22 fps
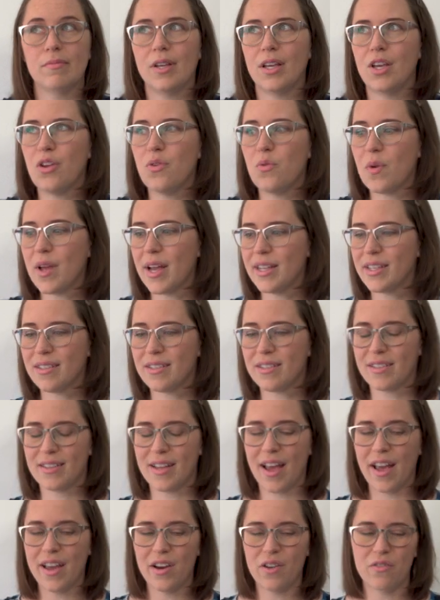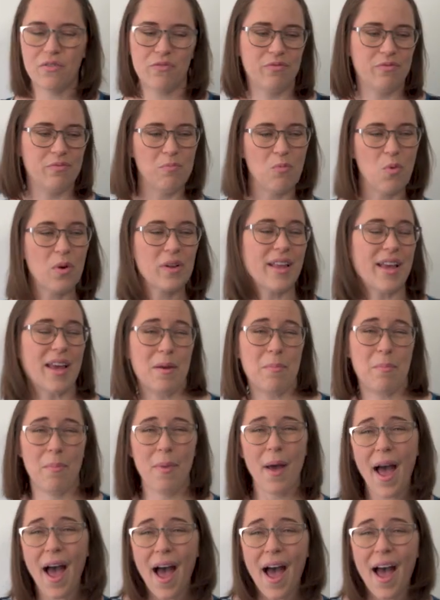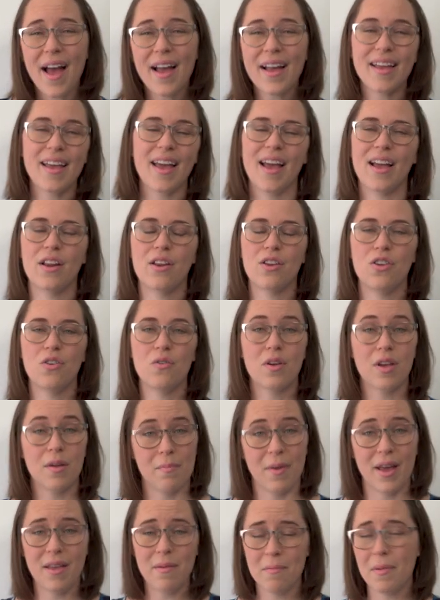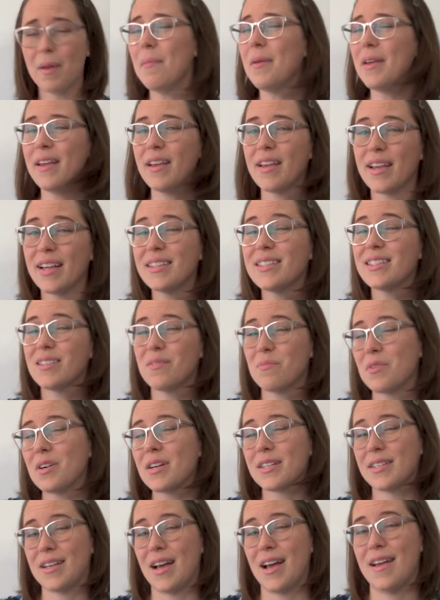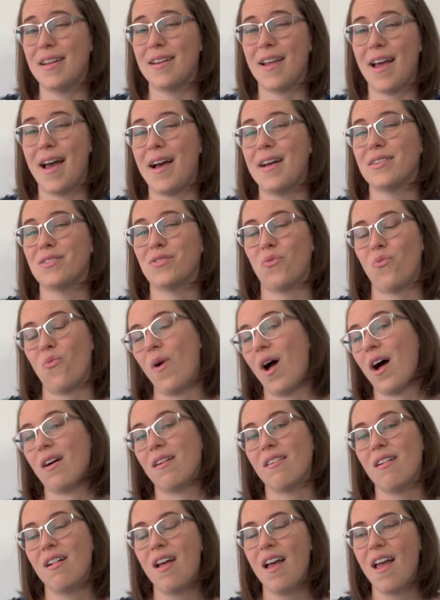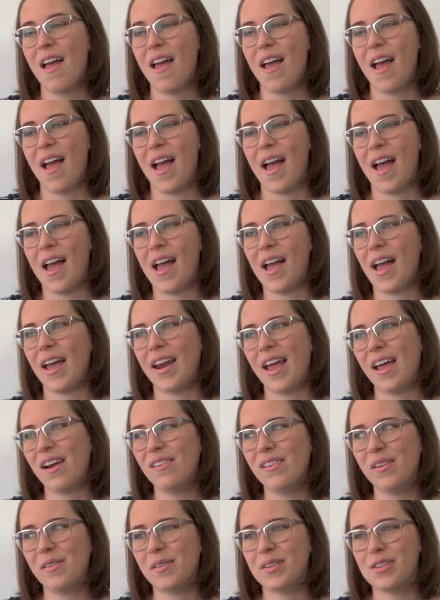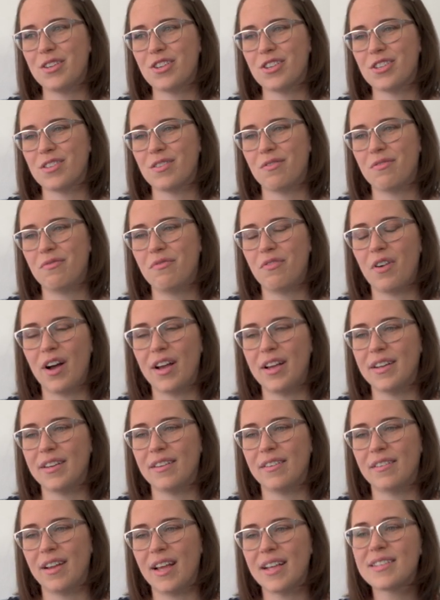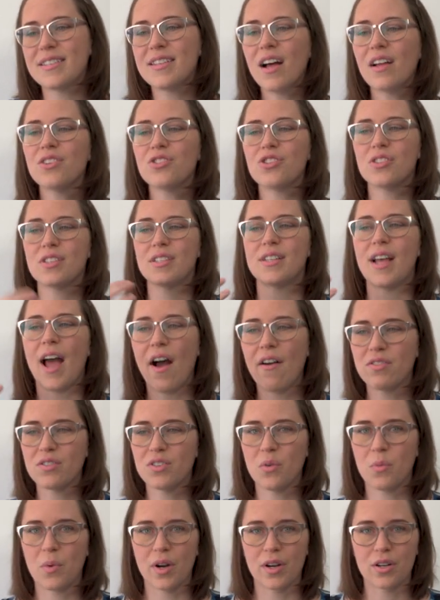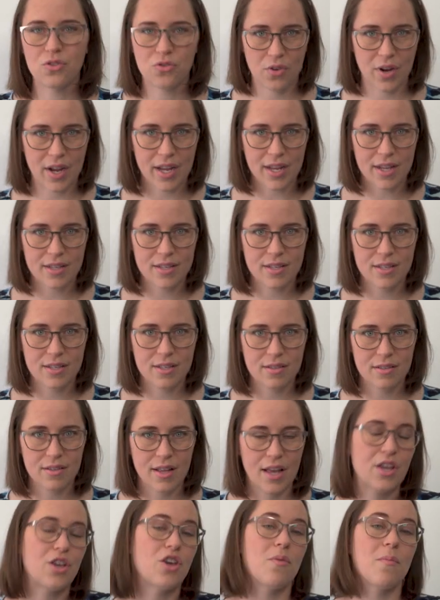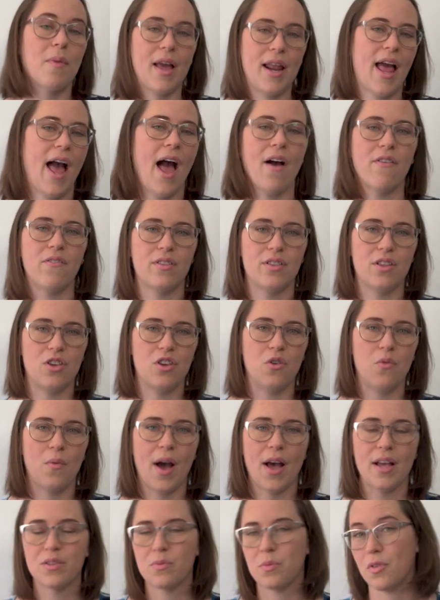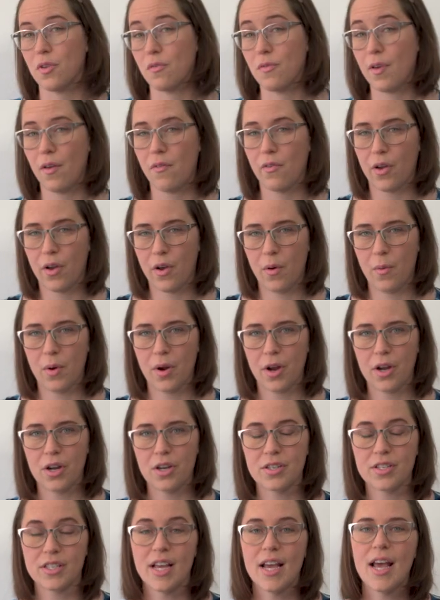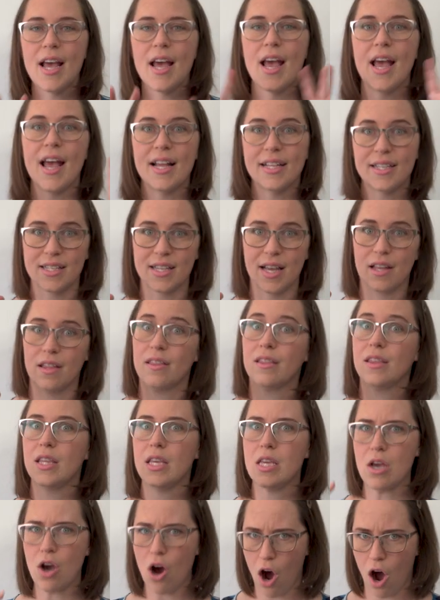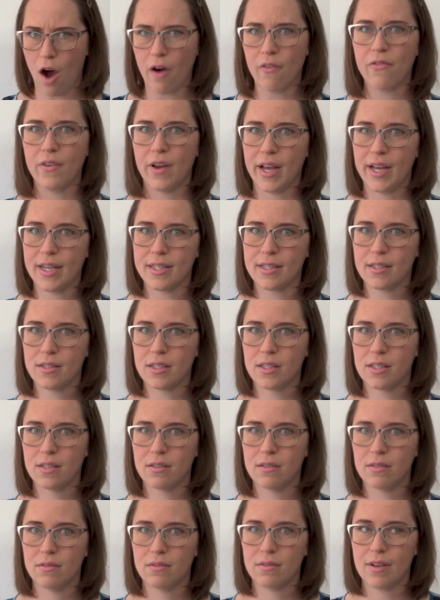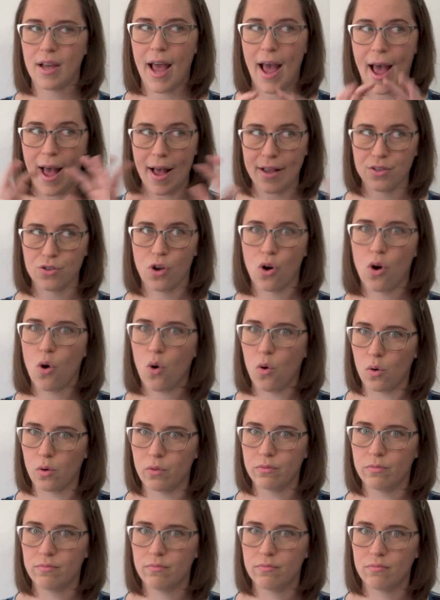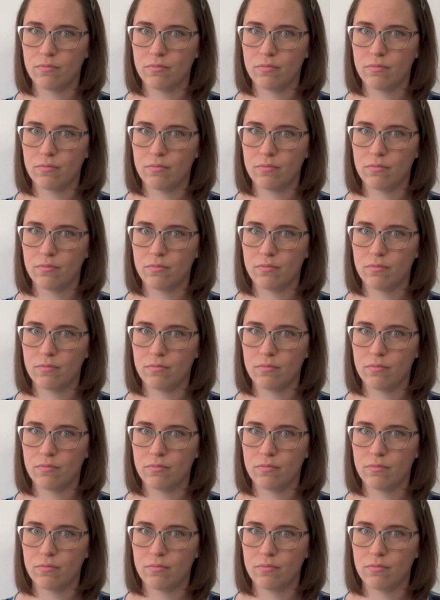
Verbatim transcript: you get kind of more laid back, and you can maybe get some work done as well. And I don't know, it's just a fun, it's not just after work drinks like you might have in the US with your favorite coworkers. It's like the office as a whole.